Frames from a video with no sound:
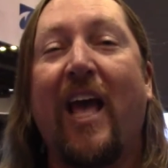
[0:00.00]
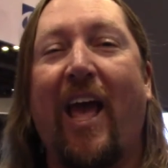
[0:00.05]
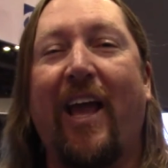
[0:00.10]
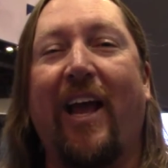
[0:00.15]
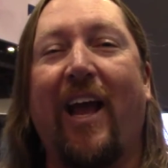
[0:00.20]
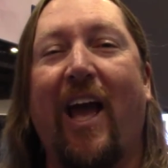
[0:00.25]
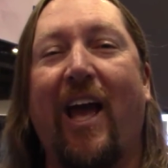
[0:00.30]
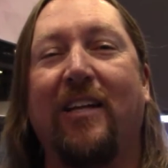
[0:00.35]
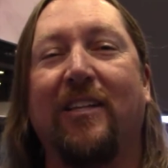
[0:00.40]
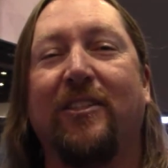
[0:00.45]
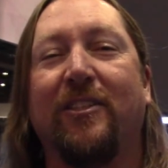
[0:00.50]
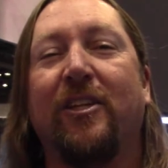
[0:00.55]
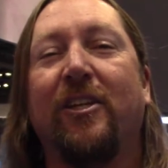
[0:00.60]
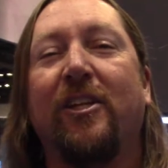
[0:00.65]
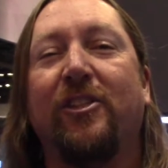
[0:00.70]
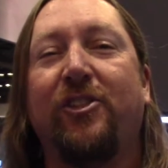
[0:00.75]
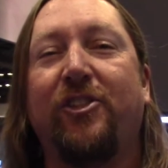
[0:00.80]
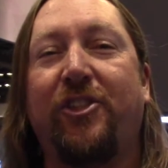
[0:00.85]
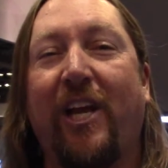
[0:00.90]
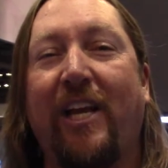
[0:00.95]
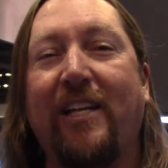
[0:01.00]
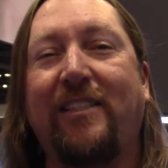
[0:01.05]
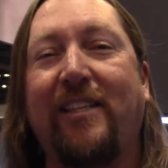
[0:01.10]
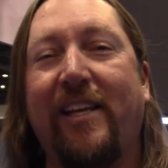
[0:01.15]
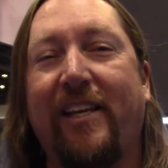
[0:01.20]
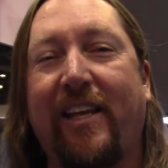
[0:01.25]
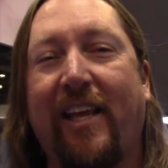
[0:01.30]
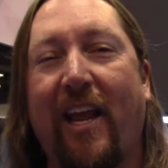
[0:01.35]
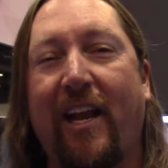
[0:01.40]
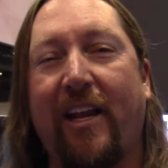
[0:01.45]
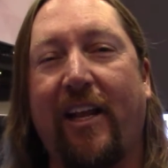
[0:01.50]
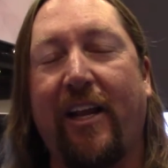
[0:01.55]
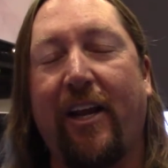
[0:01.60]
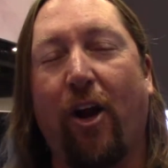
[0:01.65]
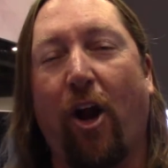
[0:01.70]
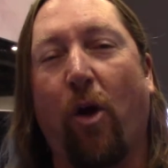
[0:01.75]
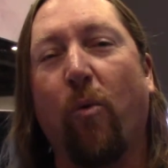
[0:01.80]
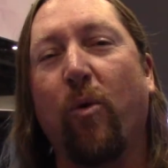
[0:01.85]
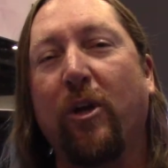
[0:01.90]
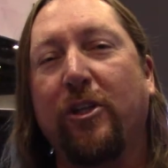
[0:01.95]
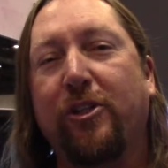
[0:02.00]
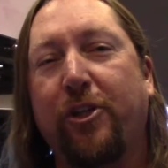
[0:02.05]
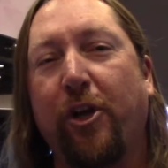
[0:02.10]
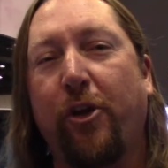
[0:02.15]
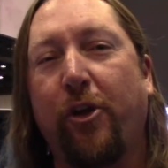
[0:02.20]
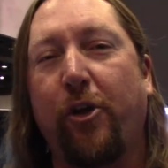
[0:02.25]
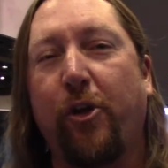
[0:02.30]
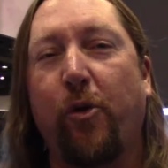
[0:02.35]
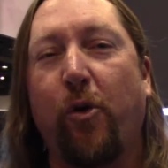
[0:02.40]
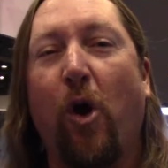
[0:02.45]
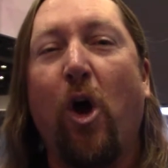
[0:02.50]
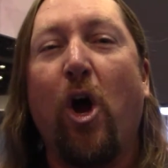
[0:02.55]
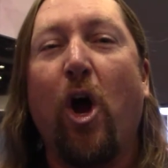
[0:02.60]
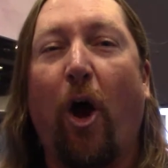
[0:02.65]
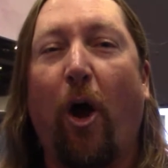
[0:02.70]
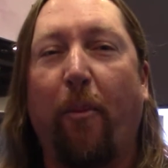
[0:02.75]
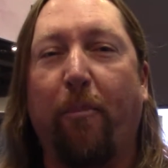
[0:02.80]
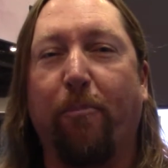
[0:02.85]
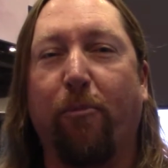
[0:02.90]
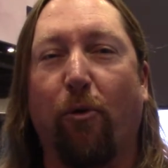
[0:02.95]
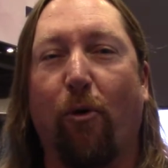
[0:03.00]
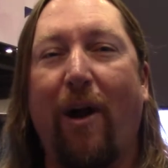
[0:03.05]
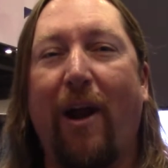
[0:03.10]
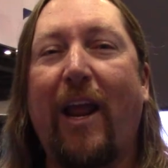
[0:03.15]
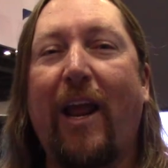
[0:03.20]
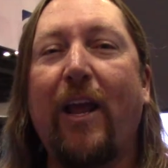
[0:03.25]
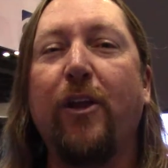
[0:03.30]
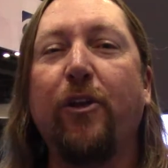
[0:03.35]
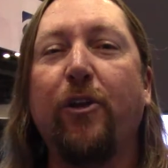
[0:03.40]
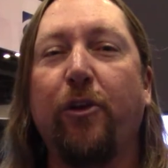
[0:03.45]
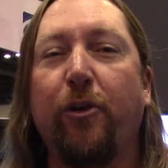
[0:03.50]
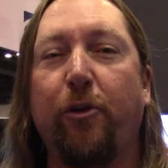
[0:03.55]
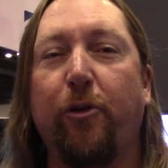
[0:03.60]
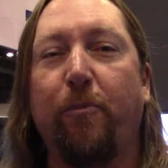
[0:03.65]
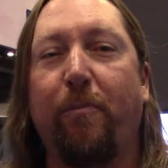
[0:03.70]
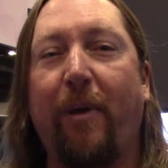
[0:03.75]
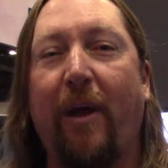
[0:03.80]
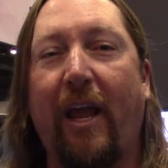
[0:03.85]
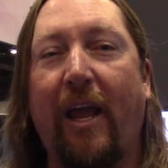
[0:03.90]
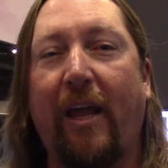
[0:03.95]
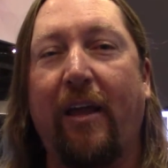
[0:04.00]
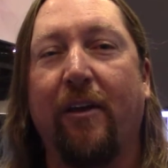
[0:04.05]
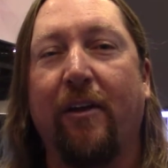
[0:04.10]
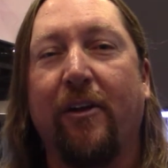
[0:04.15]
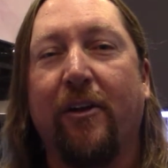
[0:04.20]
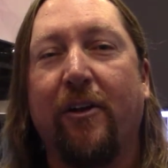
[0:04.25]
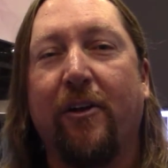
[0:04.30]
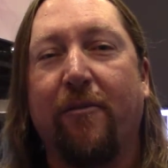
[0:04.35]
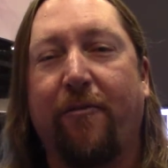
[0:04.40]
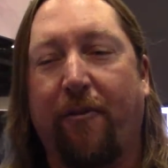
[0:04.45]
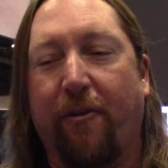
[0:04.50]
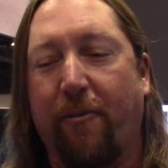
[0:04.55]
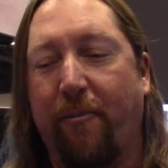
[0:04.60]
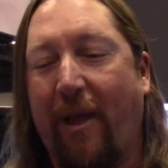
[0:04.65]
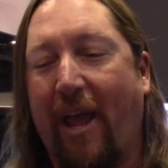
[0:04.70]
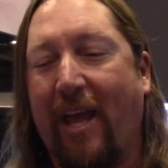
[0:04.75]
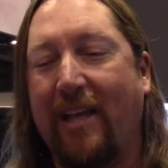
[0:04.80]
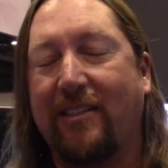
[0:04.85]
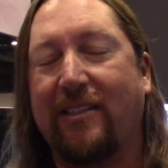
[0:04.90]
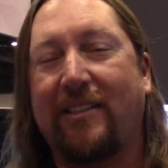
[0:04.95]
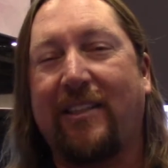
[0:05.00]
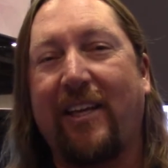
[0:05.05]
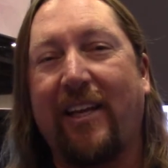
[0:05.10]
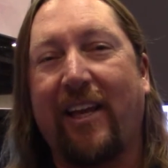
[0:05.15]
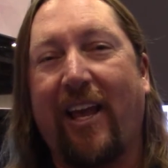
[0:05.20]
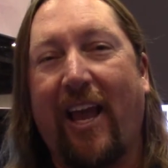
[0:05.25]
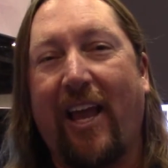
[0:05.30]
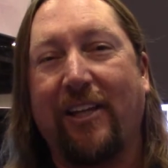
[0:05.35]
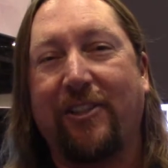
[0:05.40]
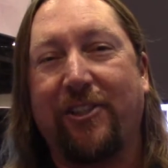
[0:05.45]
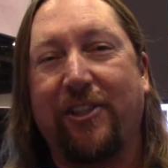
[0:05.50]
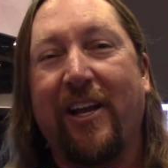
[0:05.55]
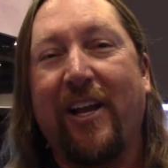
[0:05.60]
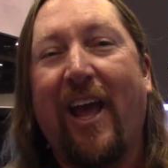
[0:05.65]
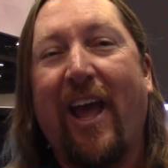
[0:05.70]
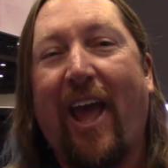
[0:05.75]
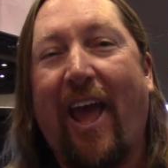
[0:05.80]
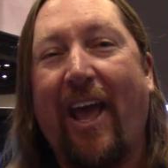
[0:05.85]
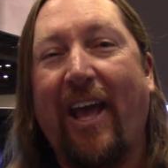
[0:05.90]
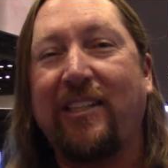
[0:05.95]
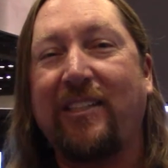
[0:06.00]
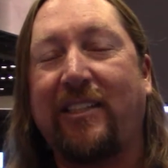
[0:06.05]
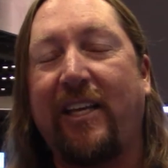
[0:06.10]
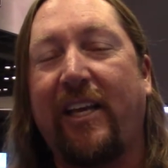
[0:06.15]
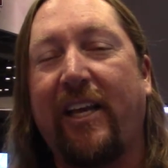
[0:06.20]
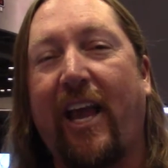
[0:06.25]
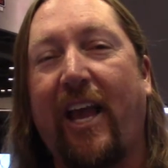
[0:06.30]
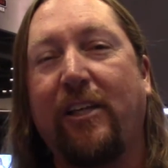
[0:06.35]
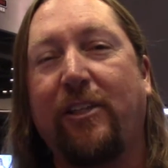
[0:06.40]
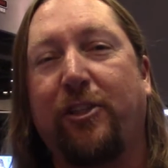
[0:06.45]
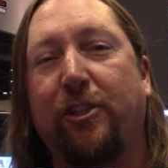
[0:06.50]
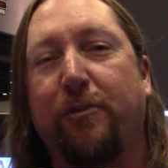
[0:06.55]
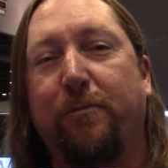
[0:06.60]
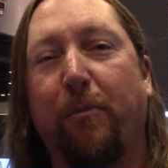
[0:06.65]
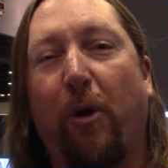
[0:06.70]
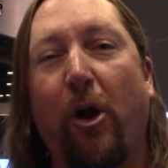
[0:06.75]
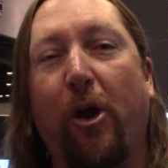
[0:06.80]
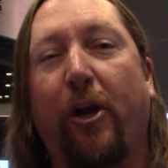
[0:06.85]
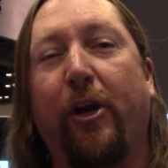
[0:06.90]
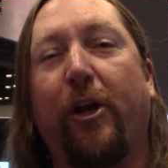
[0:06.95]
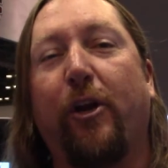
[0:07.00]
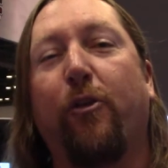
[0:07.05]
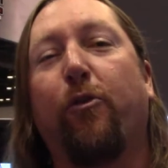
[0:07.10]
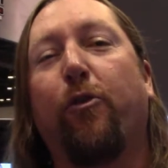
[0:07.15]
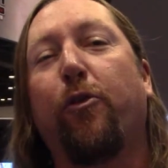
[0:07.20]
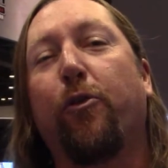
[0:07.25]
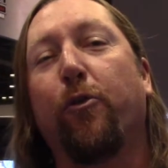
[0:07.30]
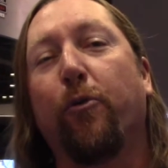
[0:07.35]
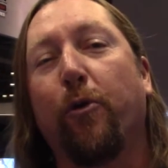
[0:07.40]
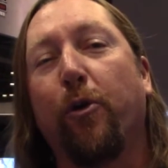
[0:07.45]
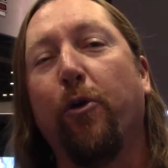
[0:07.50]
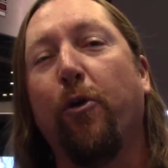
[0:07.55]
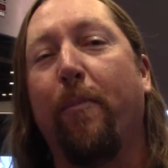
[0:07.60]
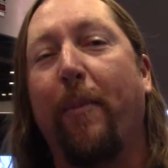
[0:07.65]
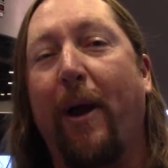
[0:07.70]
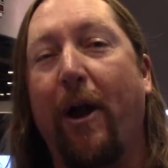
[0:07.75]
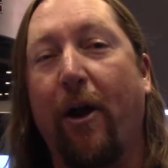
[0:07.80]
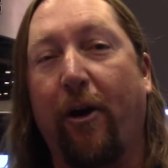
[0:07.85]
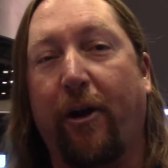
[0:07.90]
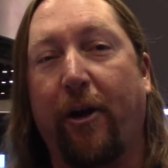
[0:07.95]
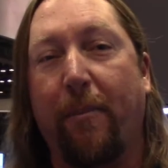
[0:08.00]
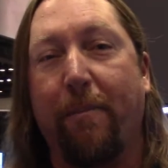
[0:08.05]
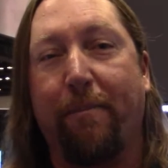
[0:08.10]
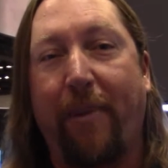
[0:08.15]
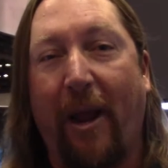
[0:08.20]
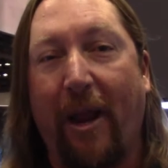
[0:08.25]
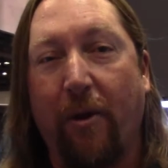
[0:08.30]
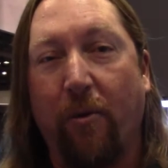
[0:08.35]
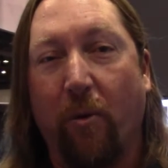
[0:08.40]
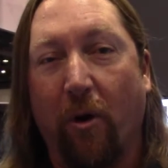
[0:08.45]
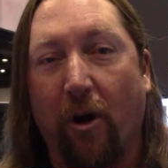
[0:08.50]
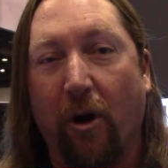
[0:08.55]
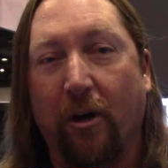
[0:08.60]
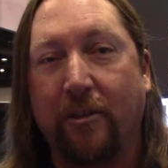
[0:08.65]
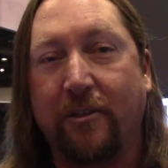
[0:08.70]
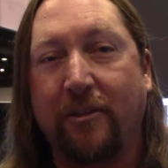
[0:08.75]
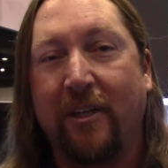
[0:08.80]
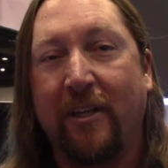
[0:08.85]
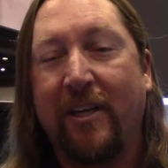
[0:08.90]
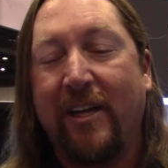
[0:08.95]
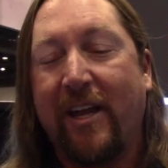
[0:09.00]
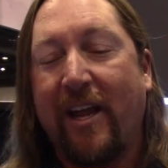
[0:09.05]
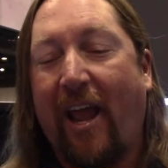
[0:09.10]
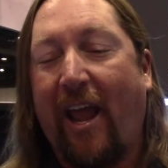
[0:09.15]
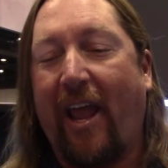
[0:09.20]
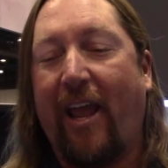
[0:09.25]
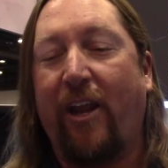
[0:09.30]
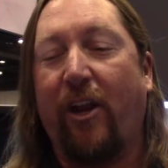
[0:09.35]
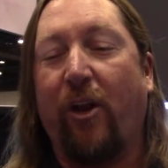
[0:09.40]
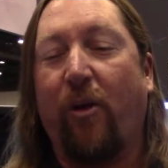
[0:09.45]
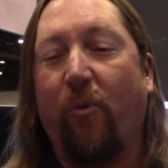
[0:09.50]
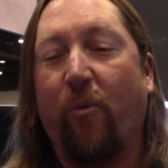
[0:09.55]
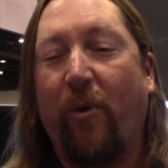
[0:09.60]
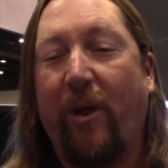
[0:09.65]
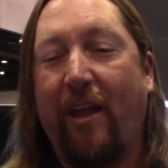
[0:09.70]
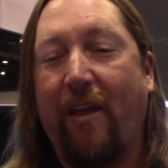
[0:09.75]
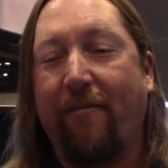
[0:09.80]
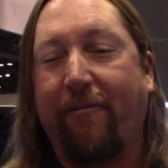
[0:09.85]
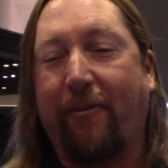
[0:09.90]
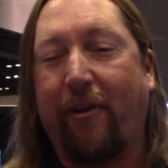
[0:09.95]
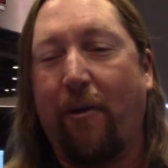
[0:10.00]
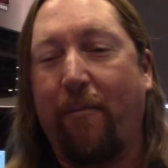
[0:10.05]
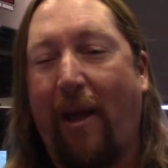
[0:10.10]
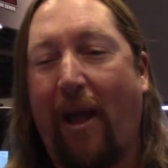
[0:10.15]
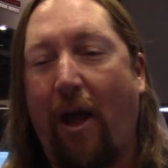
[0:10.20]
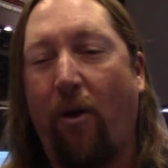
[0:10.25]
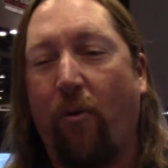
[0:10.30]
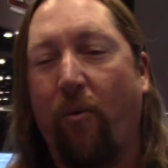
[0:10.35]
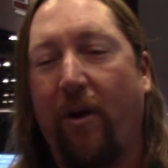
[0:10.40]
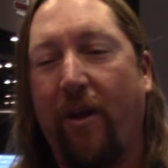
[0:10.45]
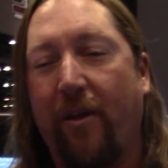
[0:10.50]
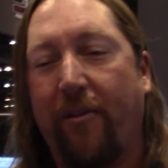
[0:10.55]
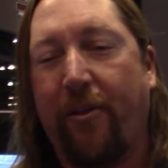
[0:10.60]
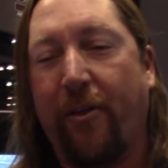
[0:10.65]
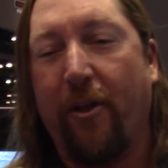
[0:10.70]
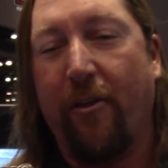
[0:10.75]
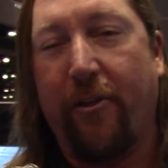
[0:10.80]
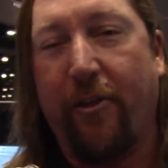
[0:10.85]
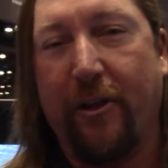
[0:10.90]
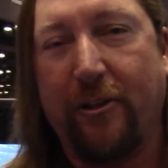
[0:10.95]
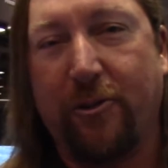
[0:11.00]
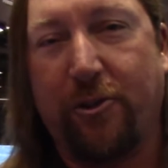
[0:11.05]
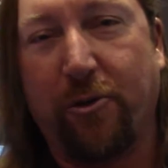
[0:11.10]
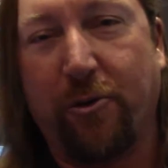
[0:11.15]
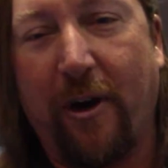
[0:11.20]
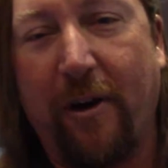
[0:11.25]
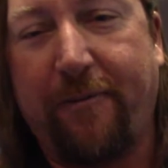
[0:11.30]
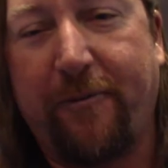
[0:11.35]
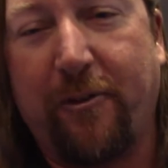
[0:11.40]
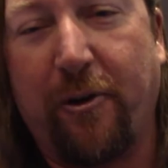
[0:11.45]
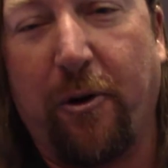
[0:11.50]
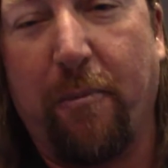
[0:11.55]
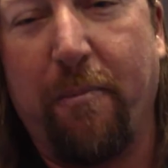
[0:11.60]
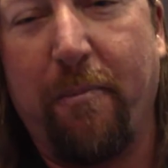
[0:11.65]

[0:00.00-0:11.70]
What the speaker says: Hey guys, JT Kenney here. I want to show you a brand new bait from STH. STH is marketed through American Bait Works, and we have come out with the Drifter